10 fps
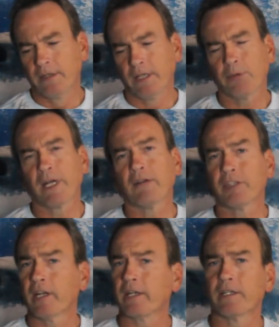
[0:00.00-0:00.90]
they would have
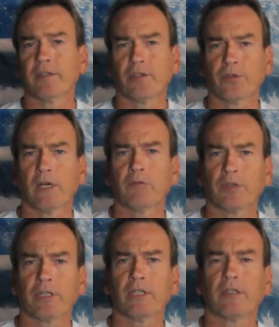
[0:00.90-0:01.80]
to not continue on
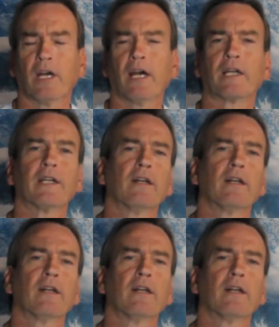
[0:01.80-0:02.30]
with the attack.